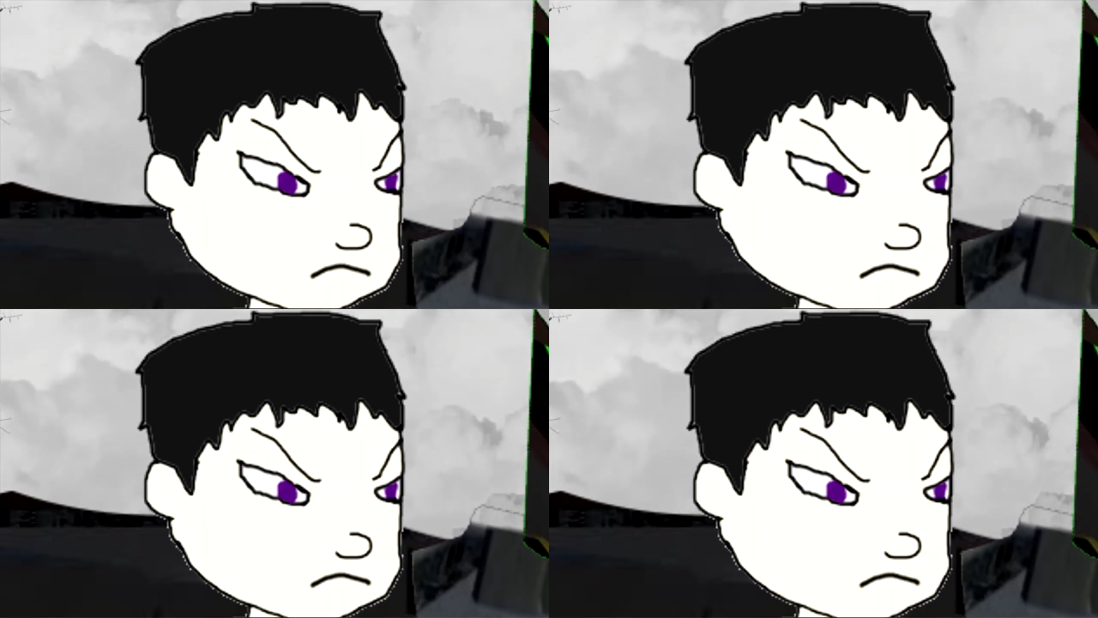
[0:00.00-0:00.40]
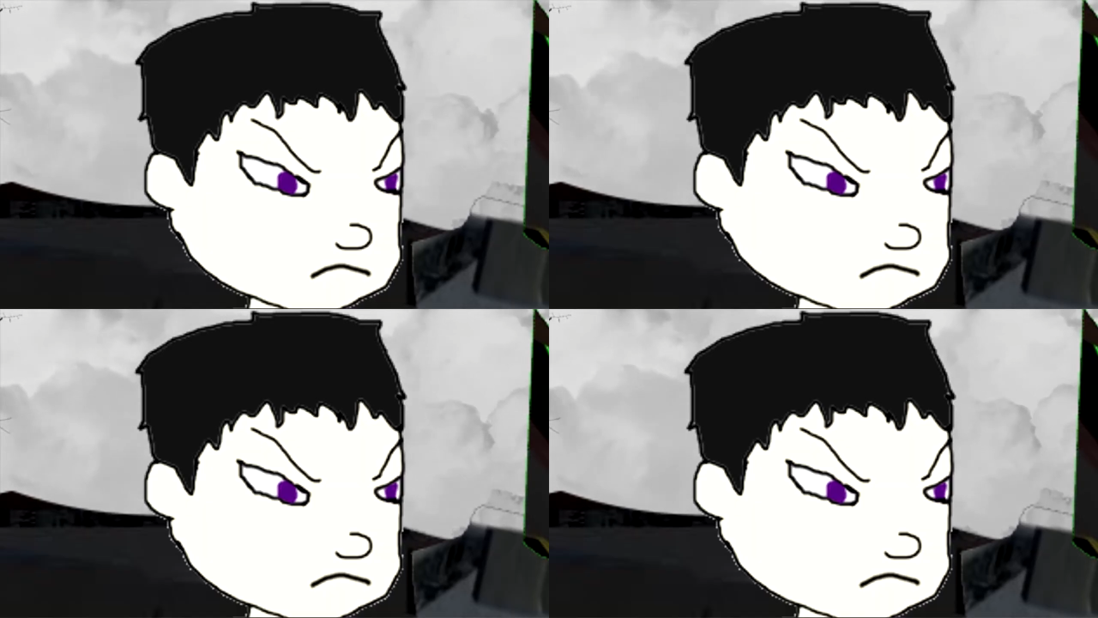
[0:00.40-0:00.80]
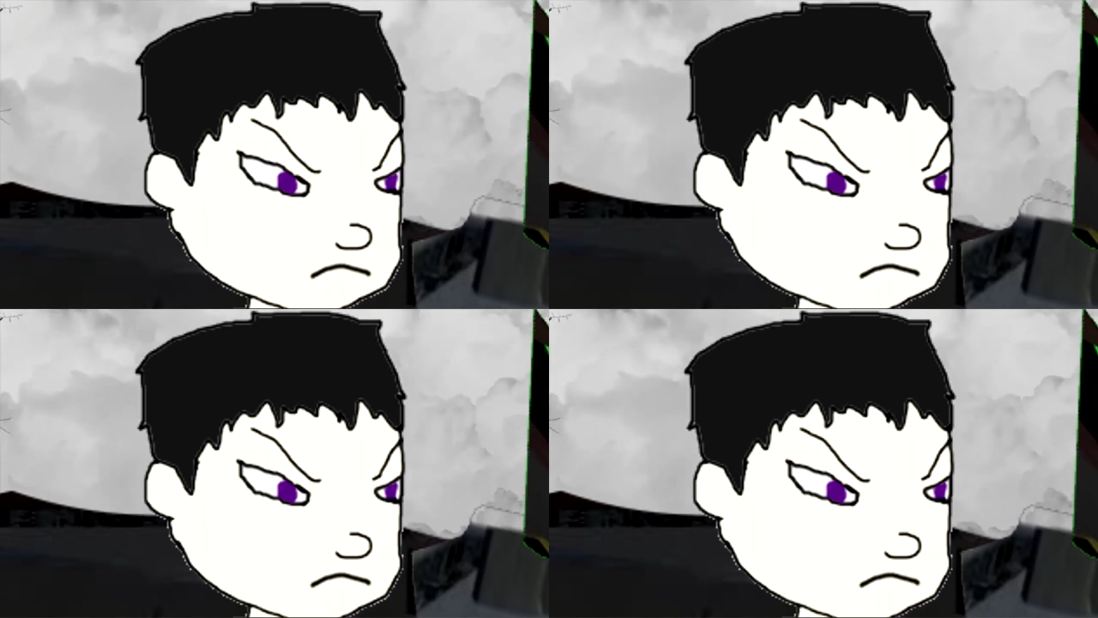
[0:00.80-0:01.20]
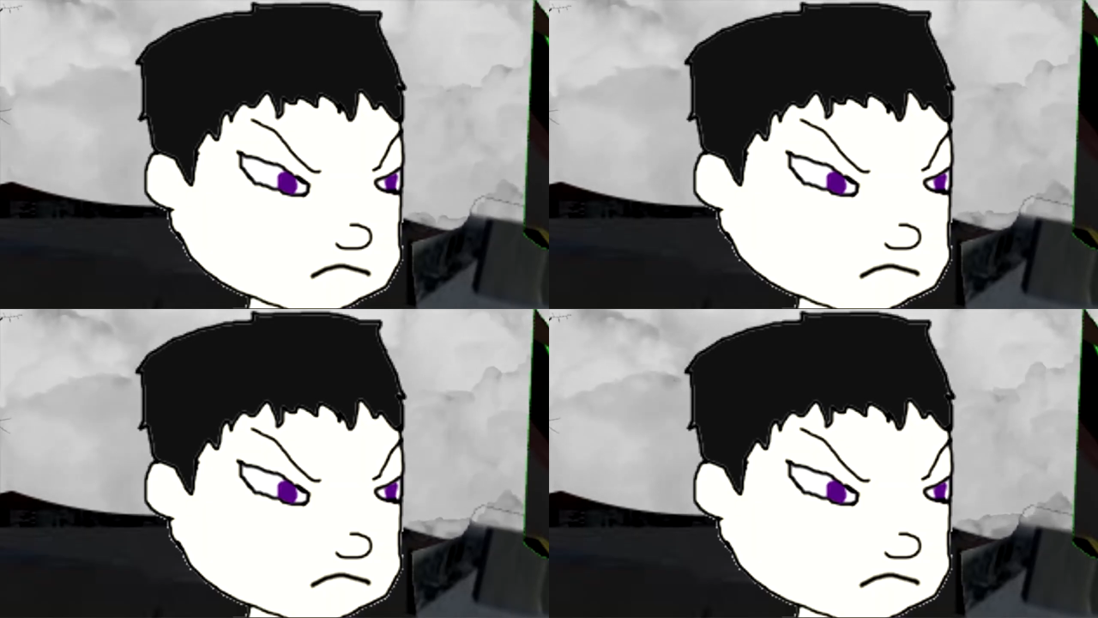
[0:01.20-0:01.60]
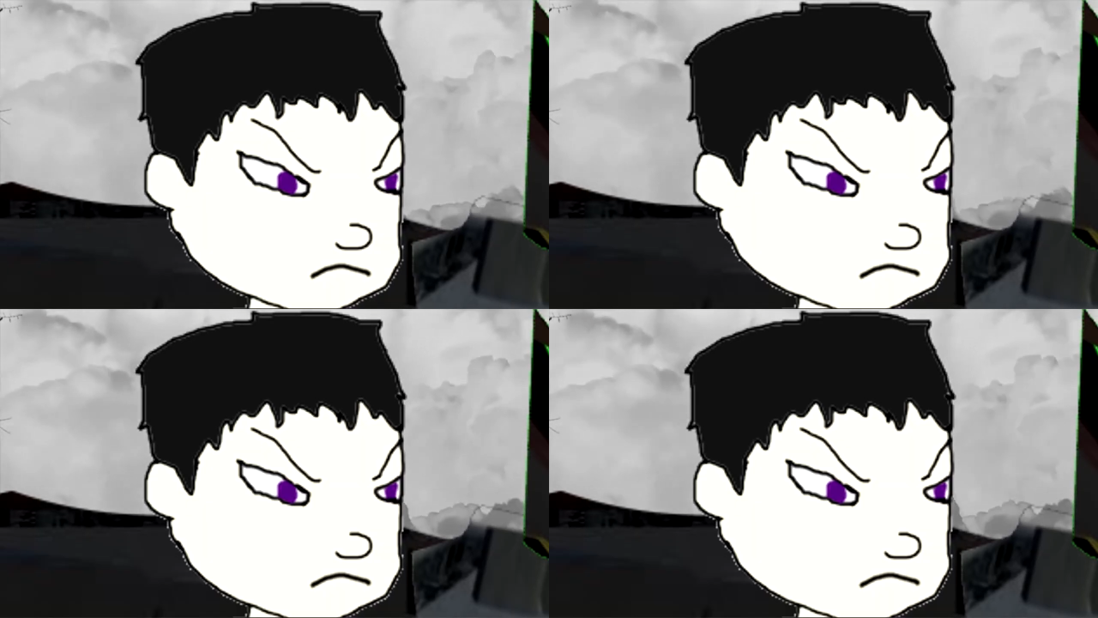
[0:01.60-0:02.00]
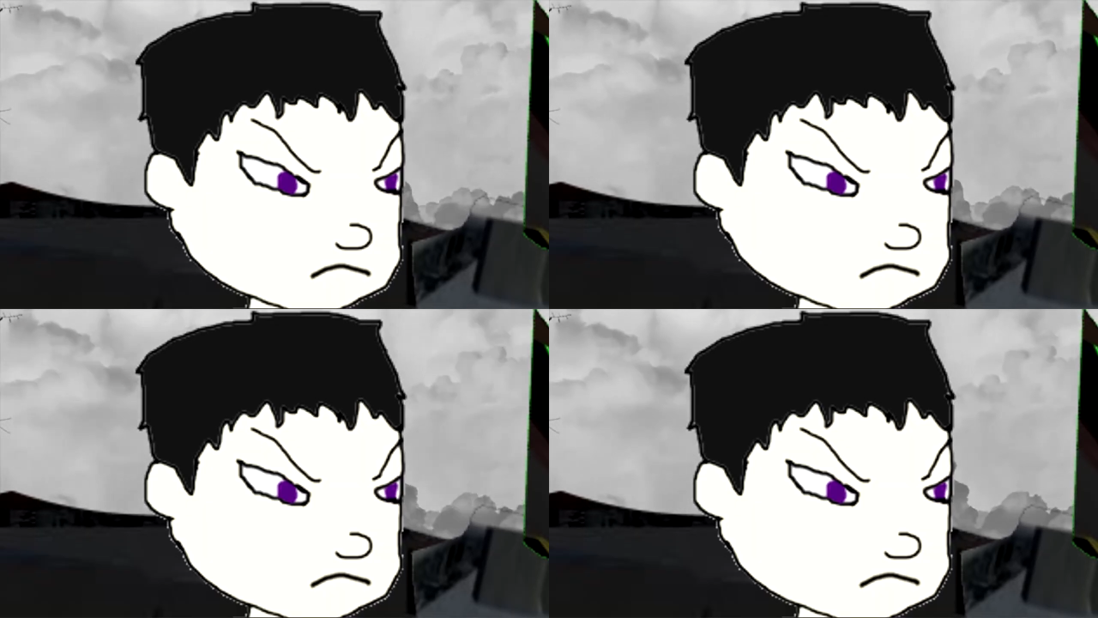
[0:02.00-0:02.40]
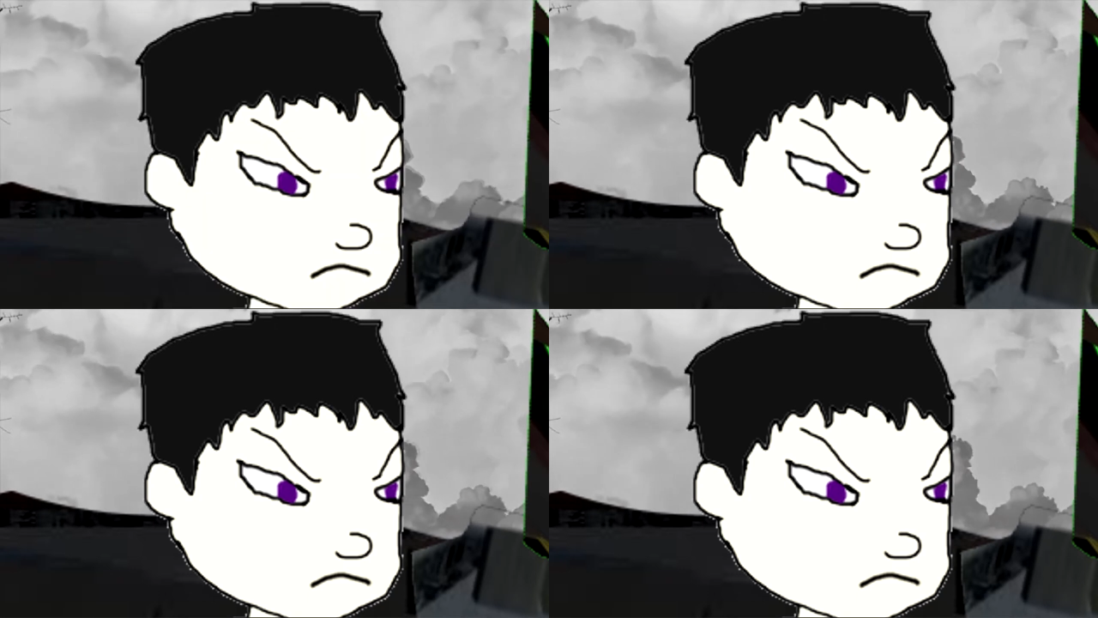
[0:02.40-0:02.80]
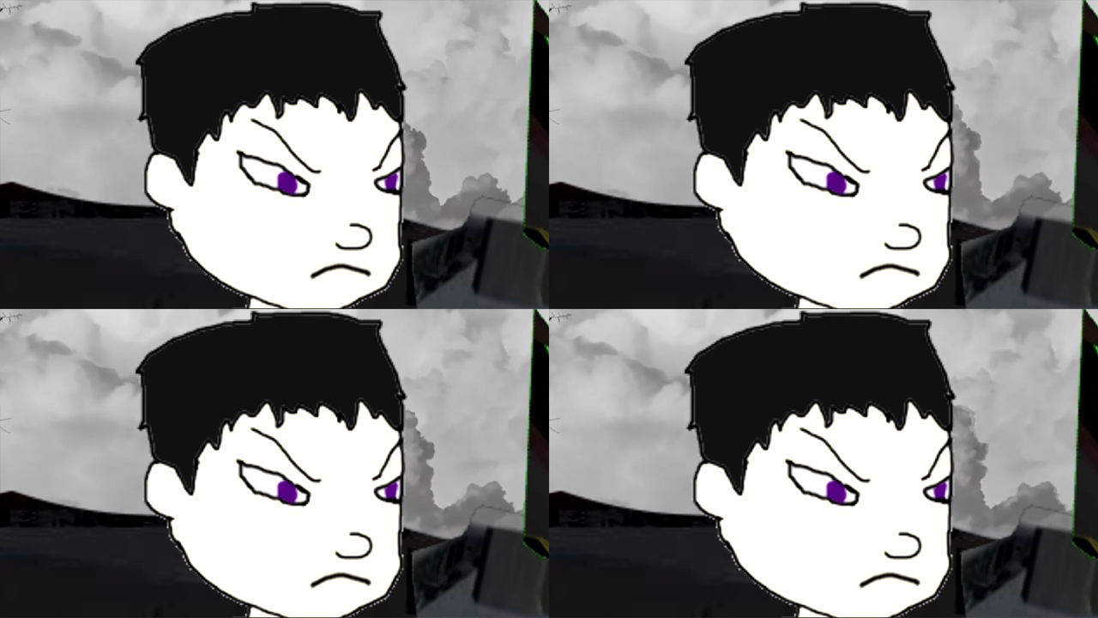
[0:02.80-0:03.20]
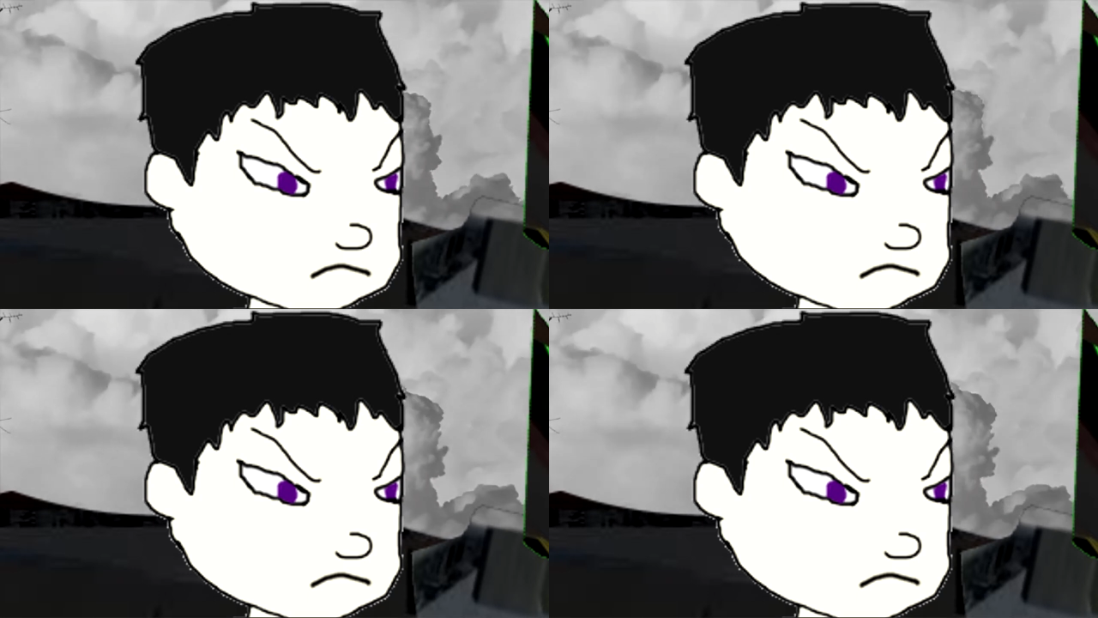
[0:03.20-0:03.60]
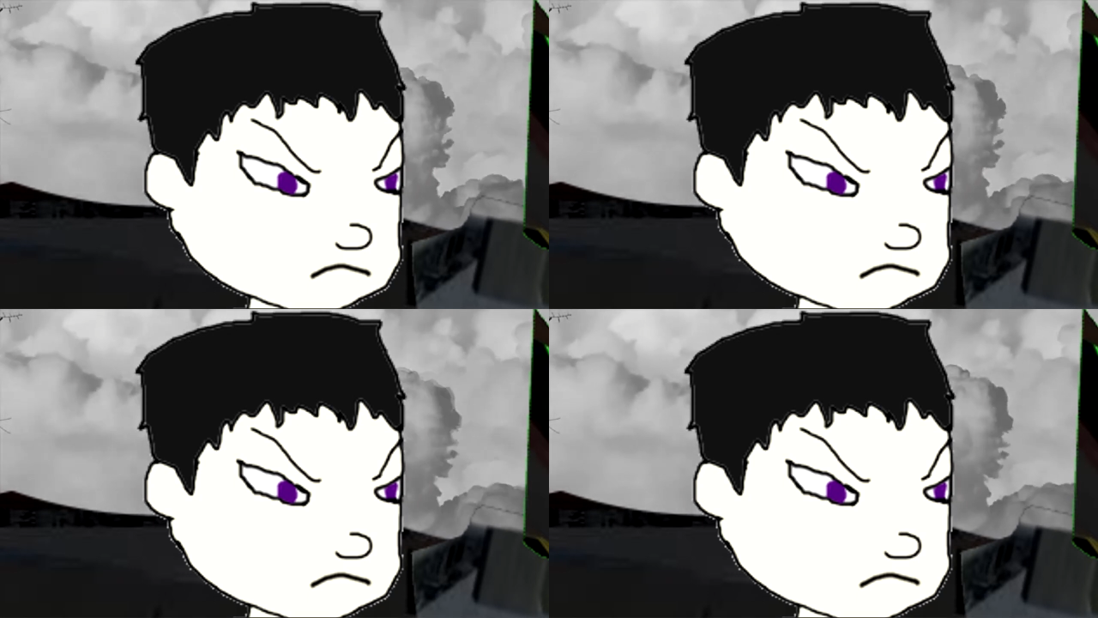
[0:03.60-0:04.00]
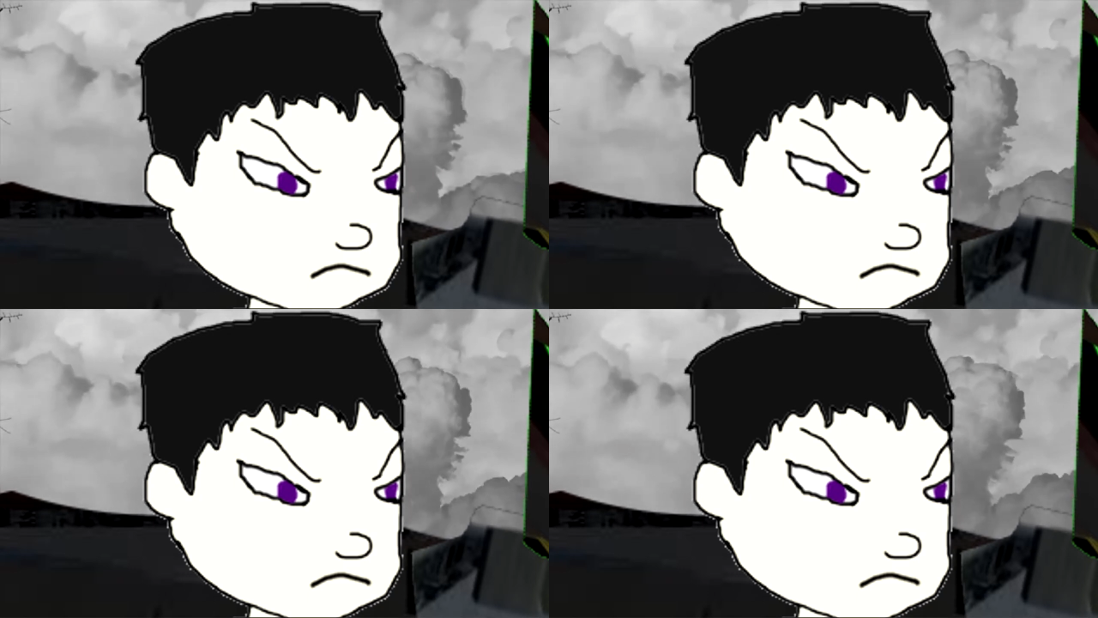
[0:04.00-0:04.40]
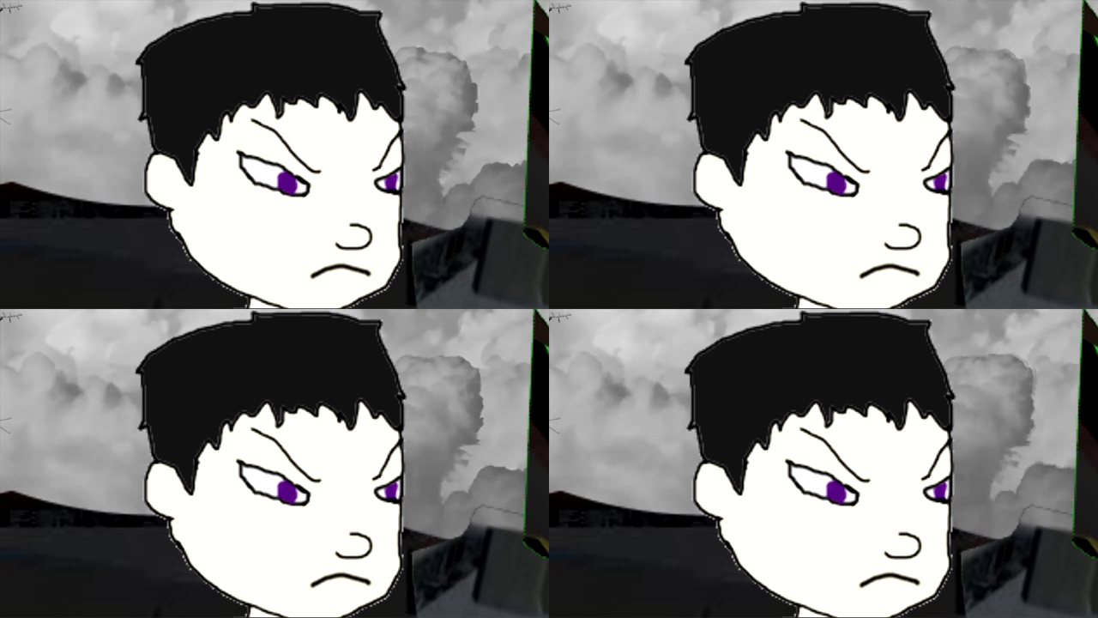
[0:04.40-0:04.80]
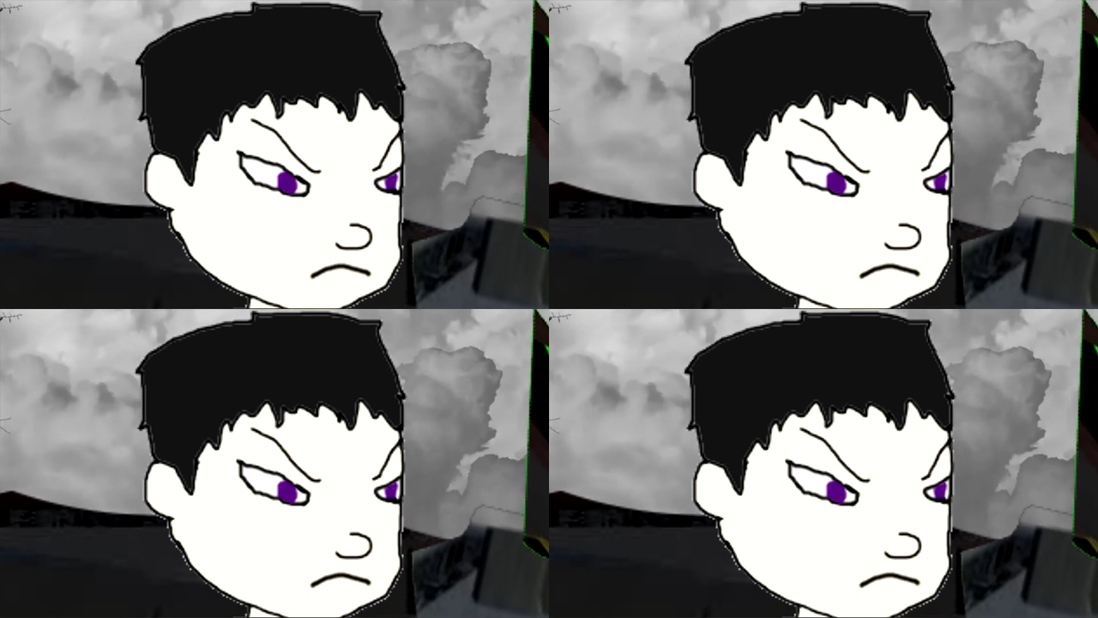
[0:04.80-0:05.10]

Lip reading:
Nobody's mouth can be seen.